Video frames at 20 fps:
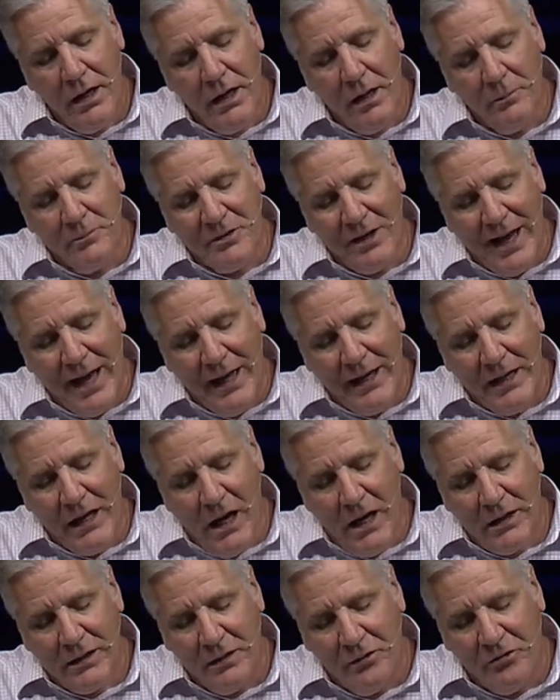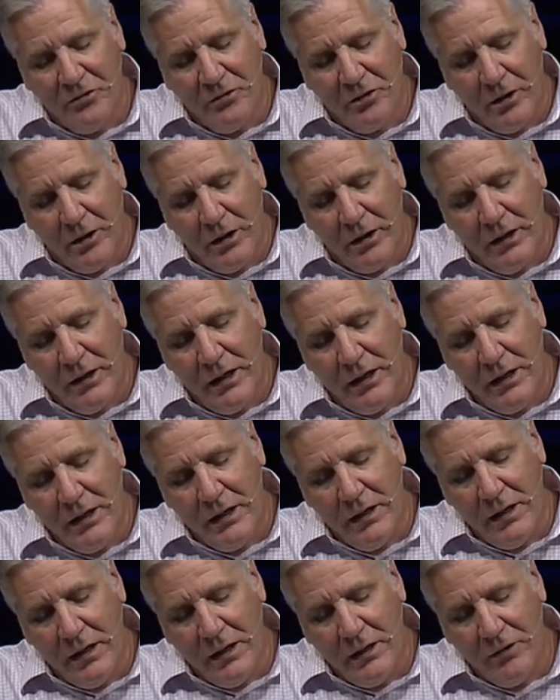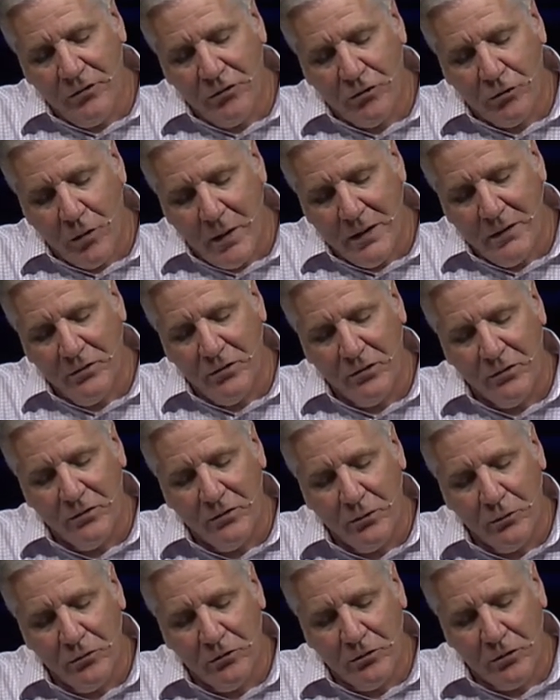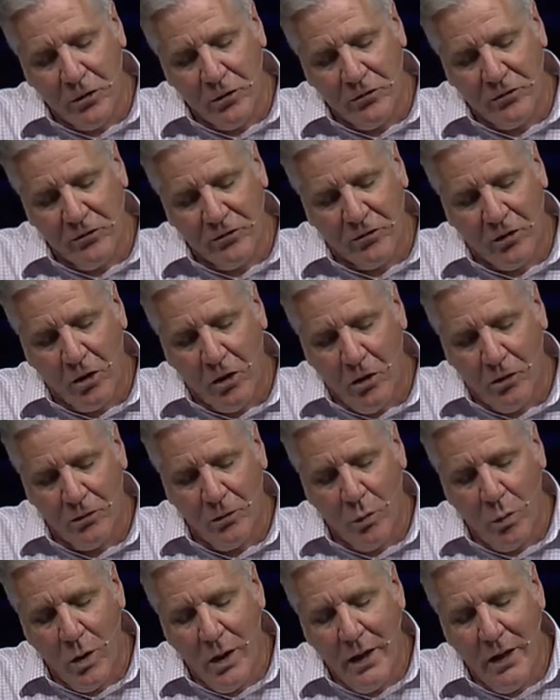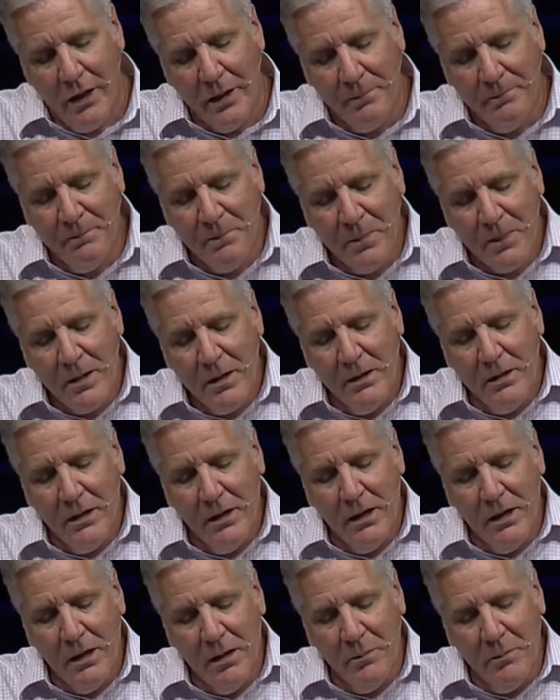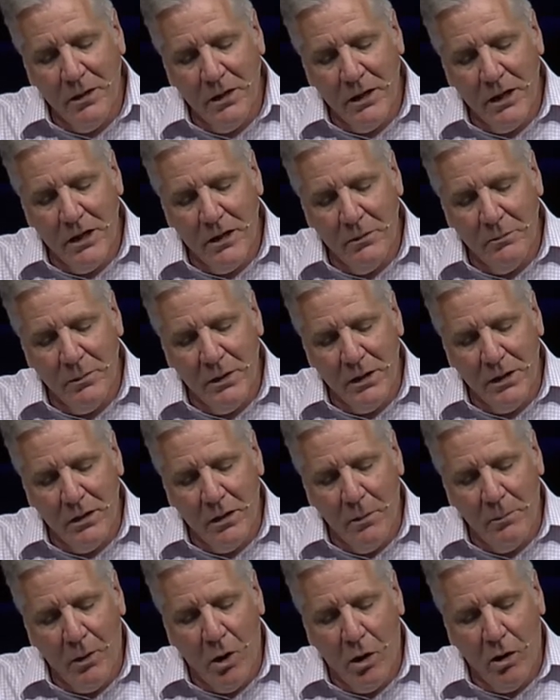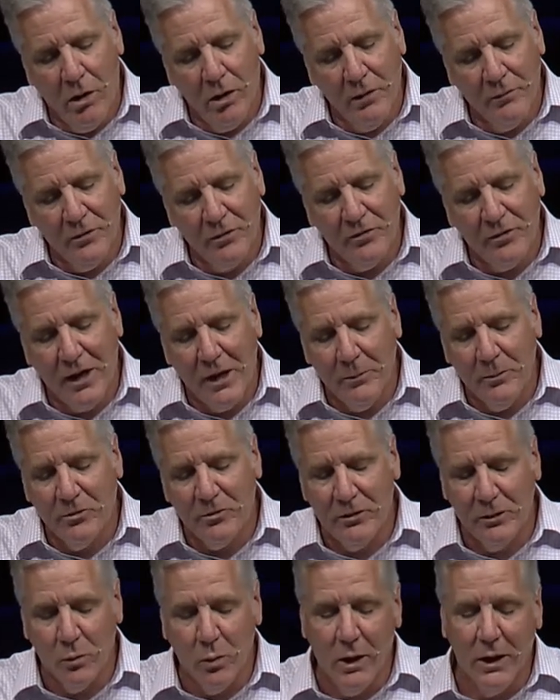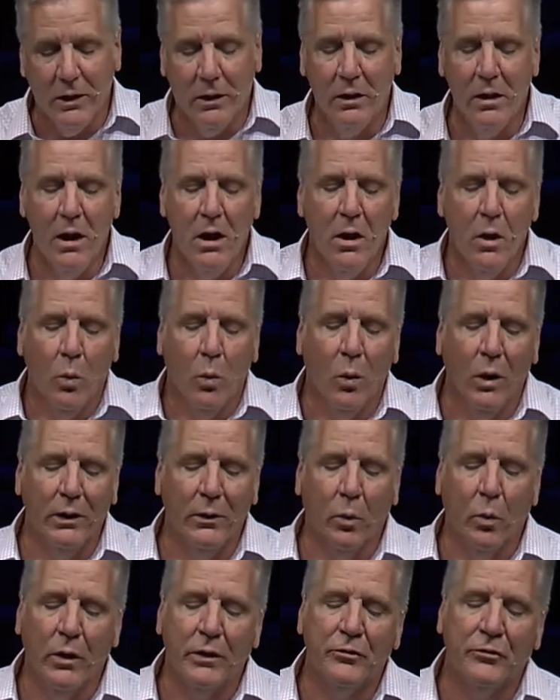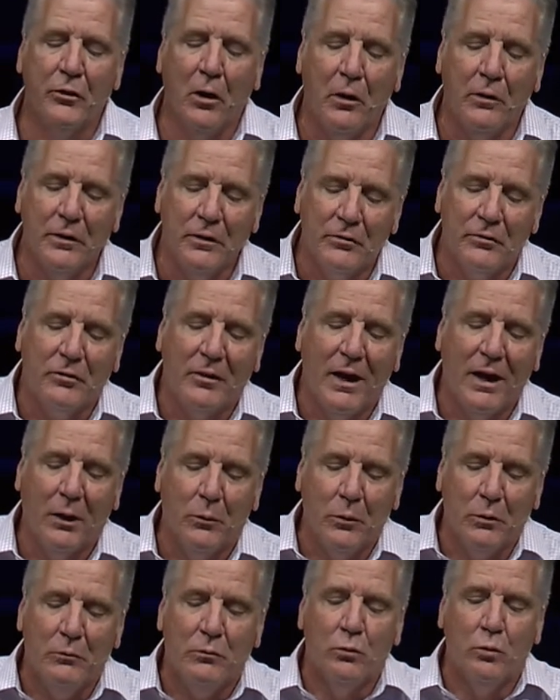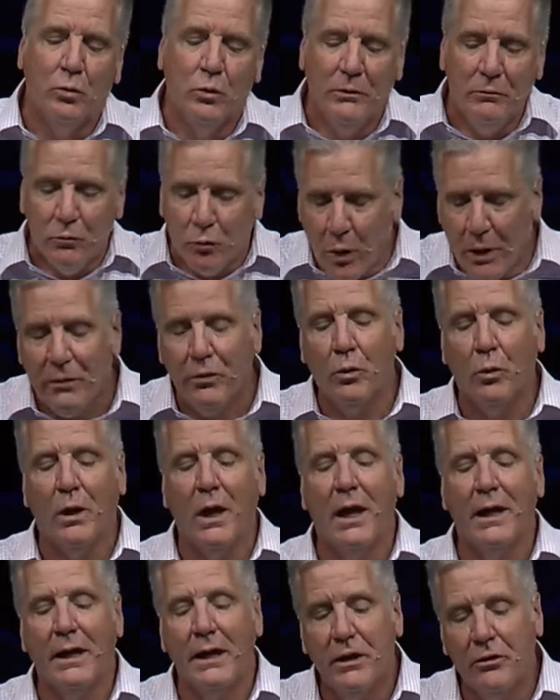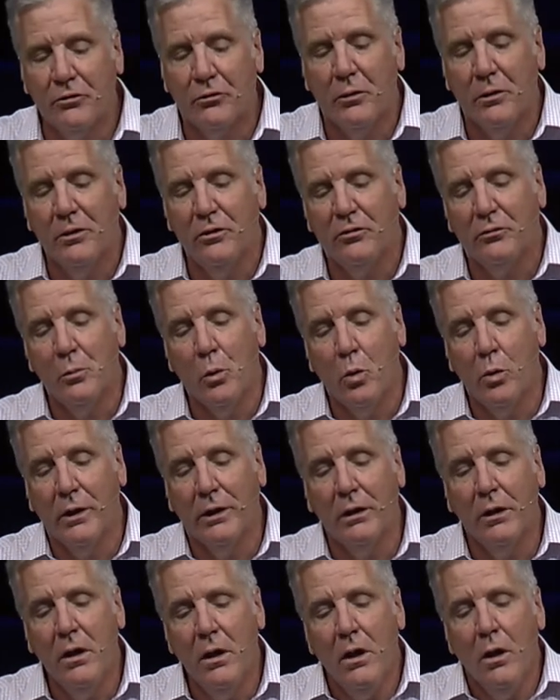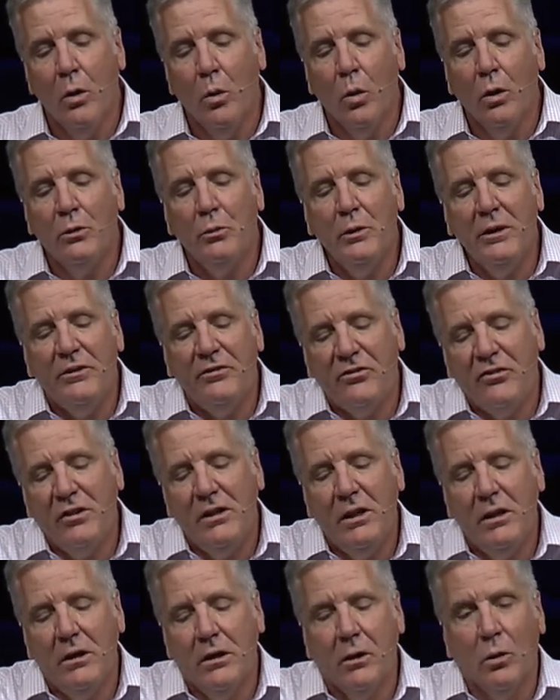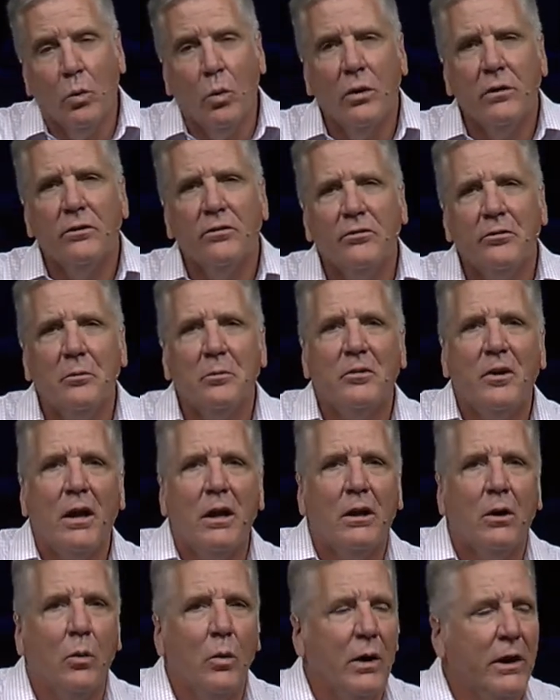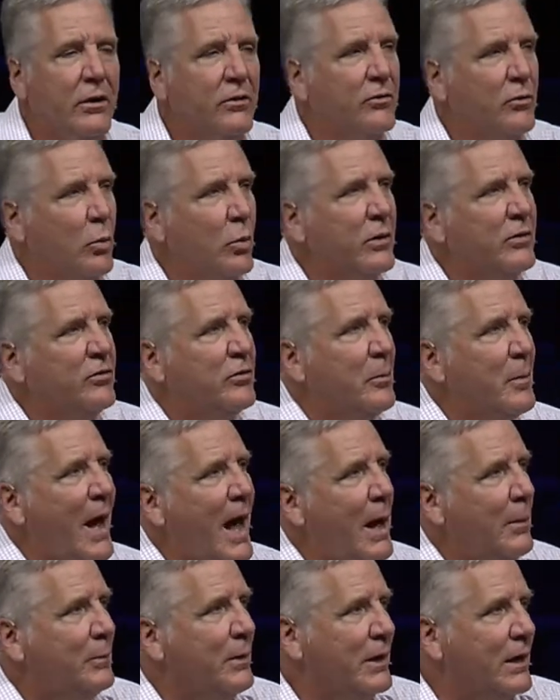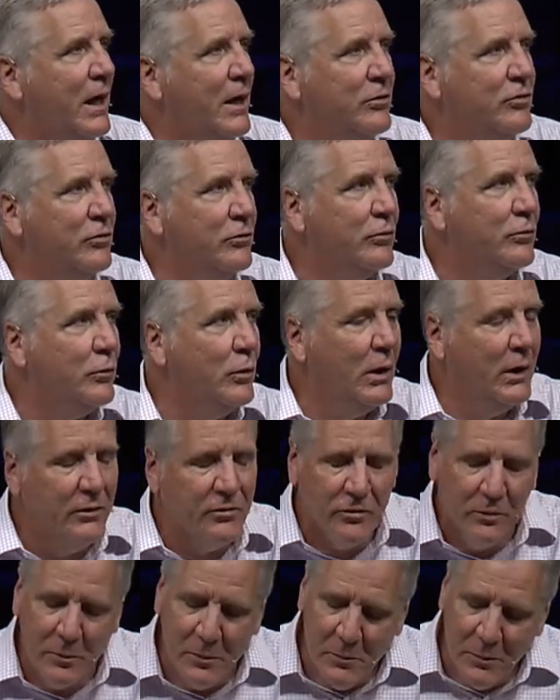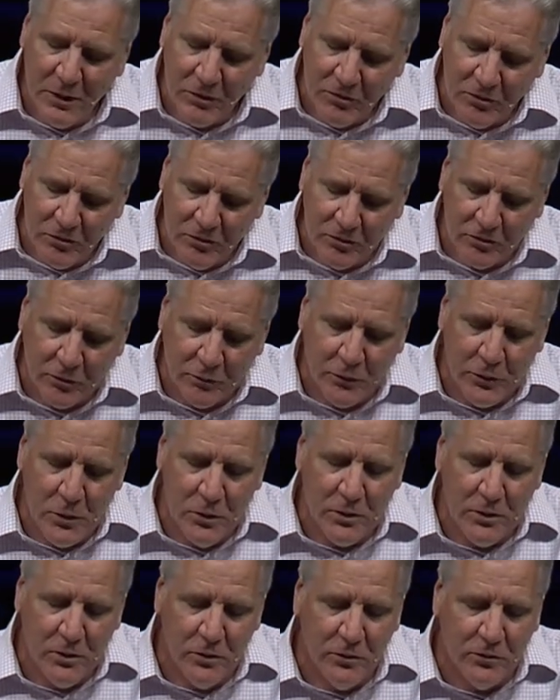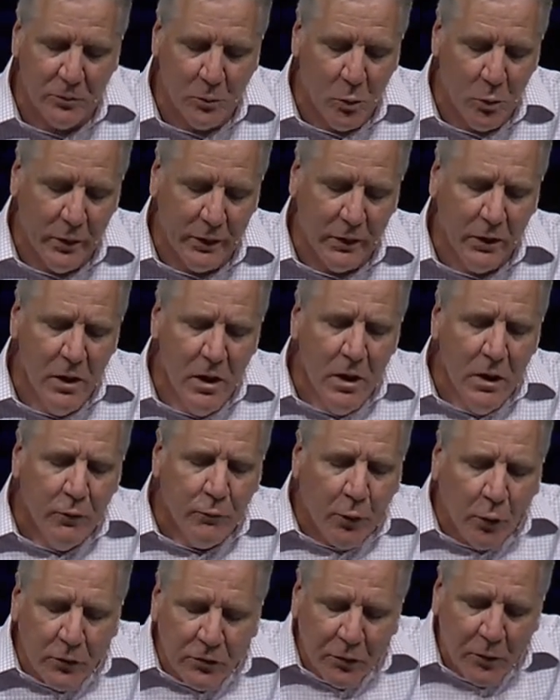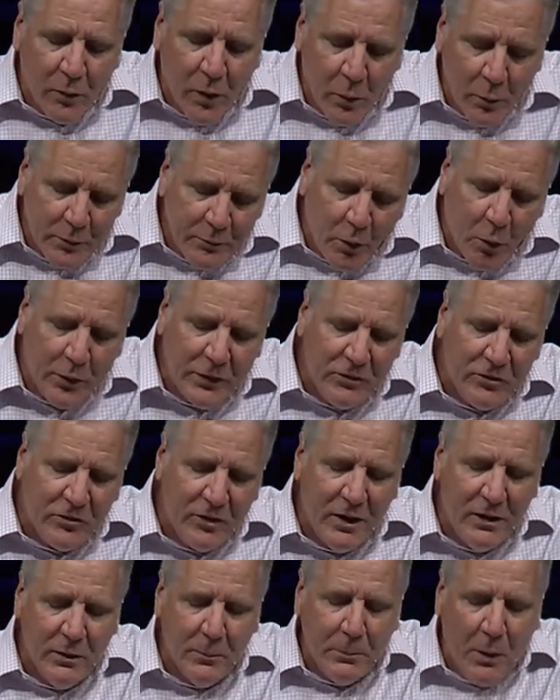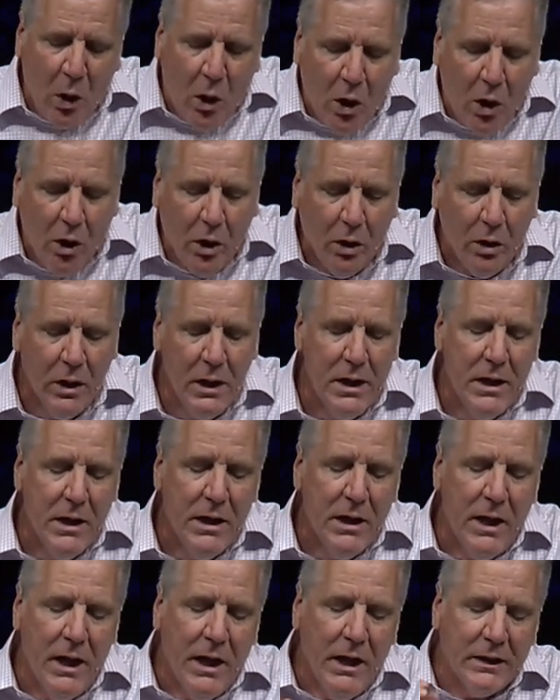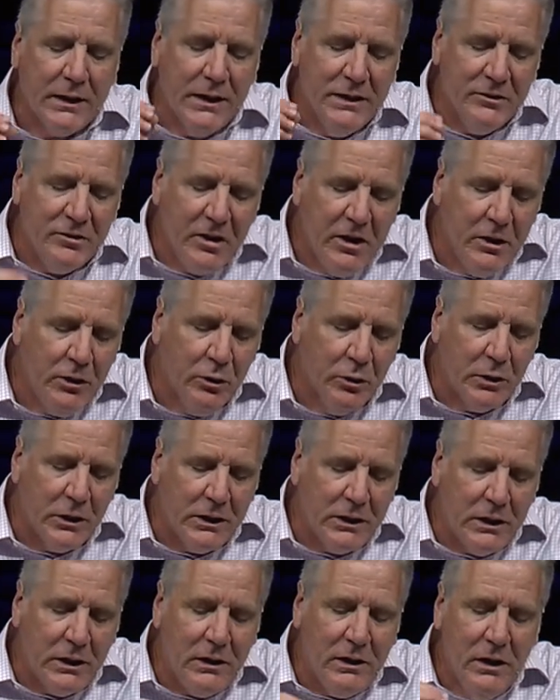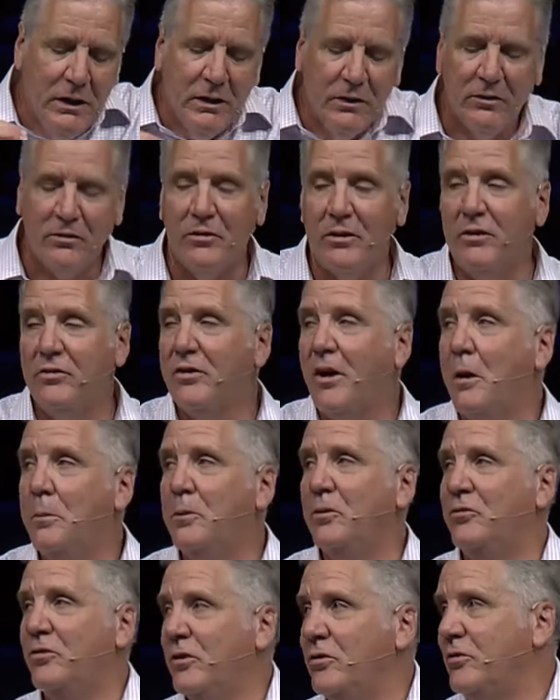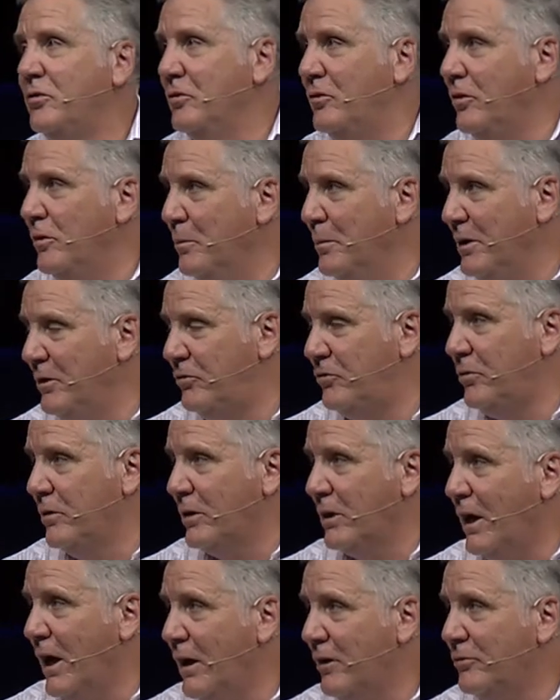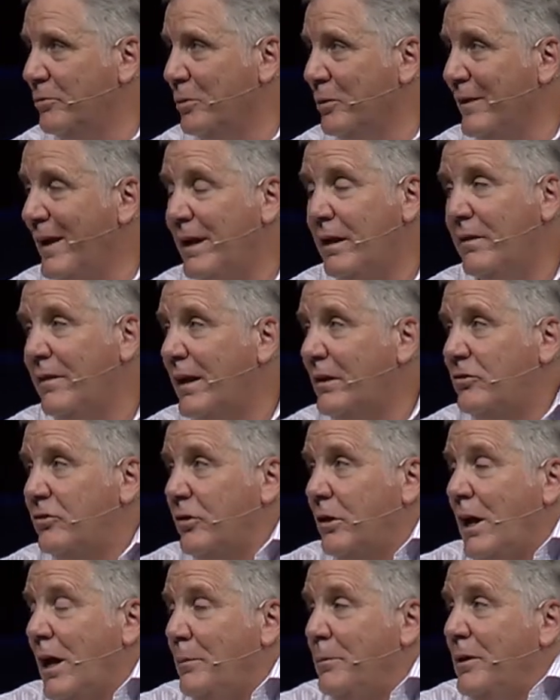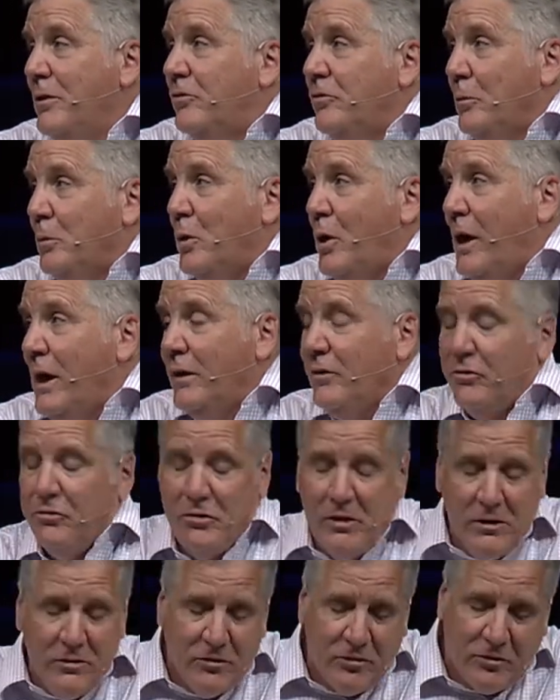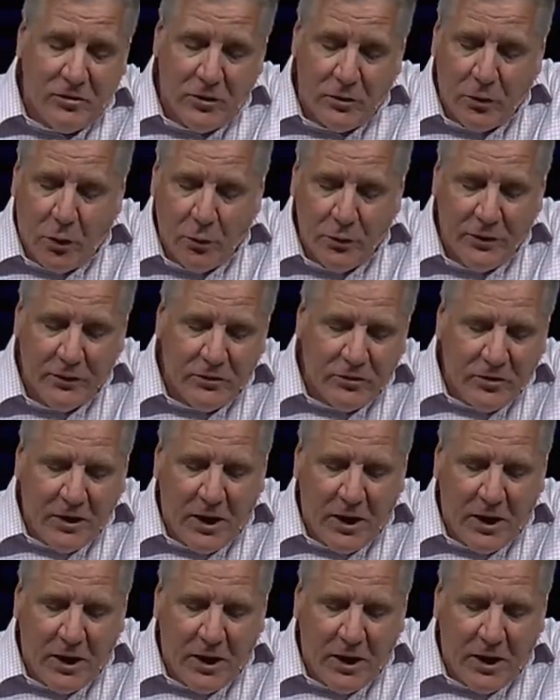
to Antioch in Syria, he strengthens those churches along the way that he had been a part of establishing. Well, what does all this say? We've run through a lot of history this morning. What do we see here? What are some takeaways, or what are some applications for us? Let me mention just a few to you this morning. First of all, we've already said that Paul continually sees opposition to the ministry of the gospel. That should not be a surprise. Jesus had told the